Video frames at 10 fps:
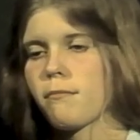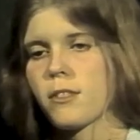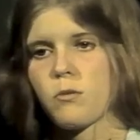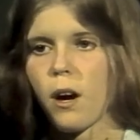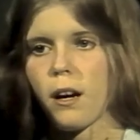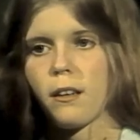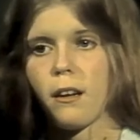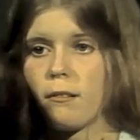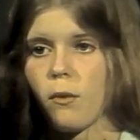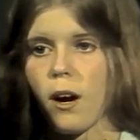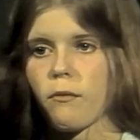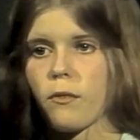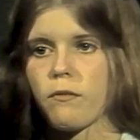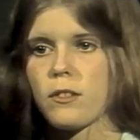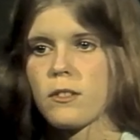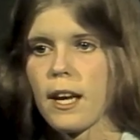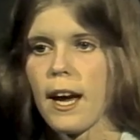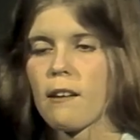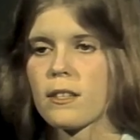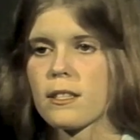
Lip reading: his wife refused to have